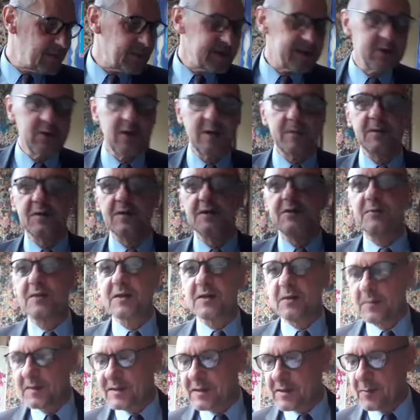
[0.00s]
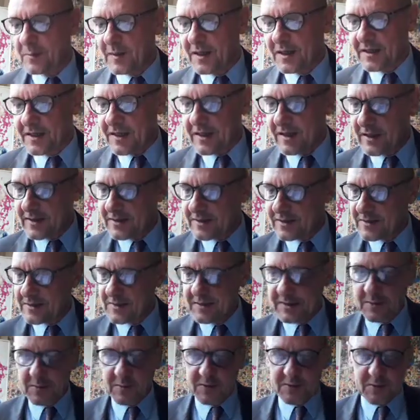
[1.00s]
with you. I'm going to speak a bit about art,
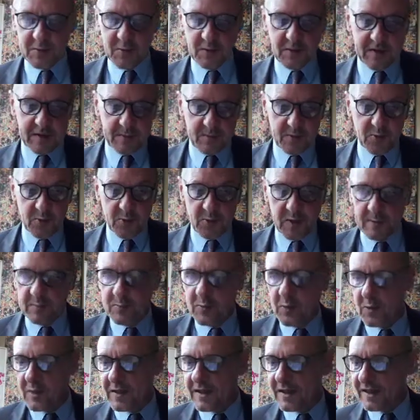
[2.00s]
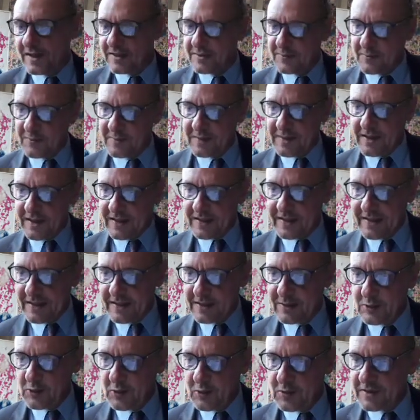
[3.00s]
sing a song, and pull one more card with the
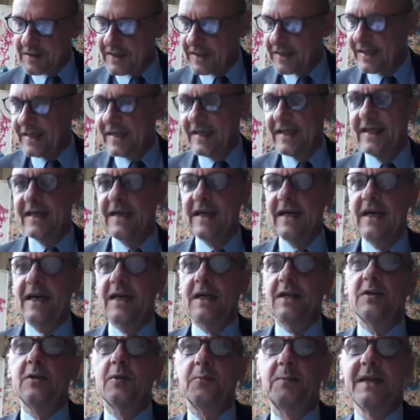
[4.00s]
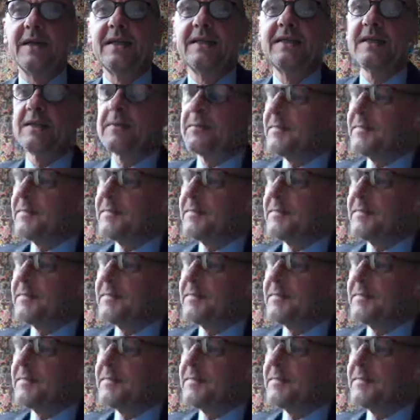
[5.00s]
archangels the painting